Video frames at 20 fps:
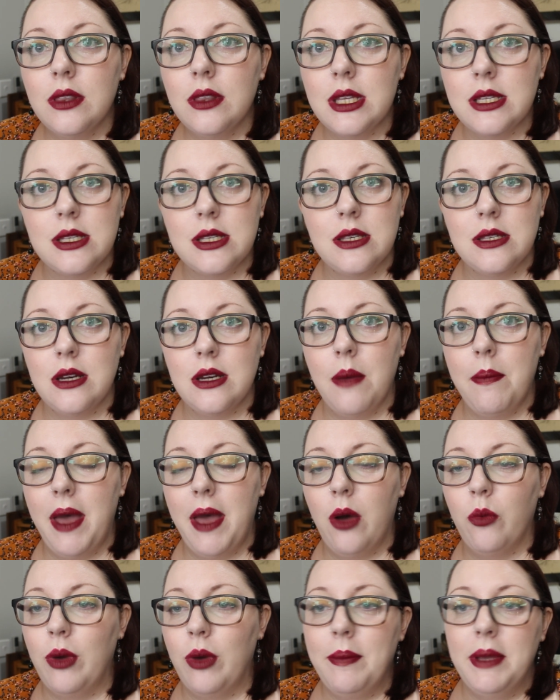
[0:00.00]
This isn't
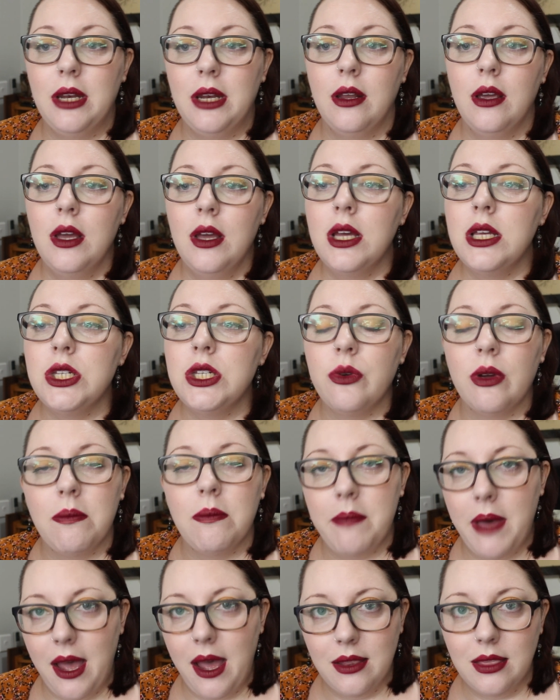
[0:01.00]
about women doing
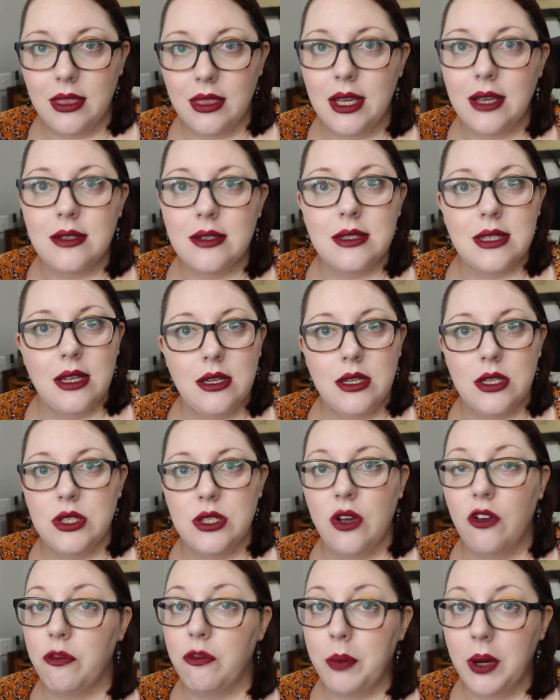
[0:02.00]
bad things
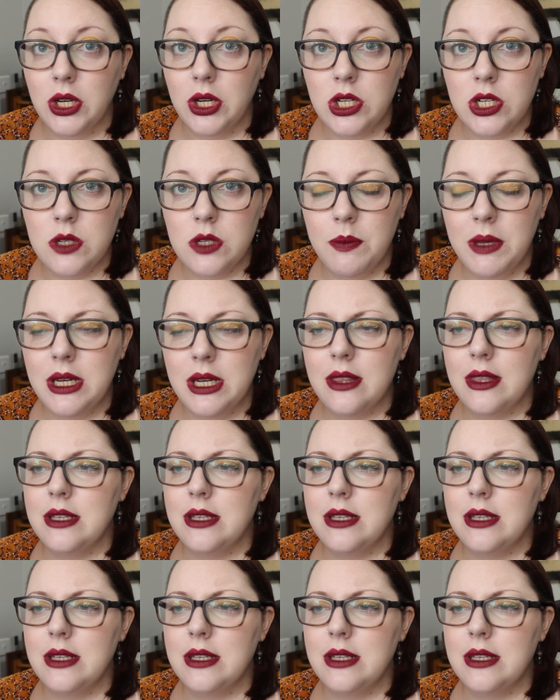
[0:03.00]
deserve punishment.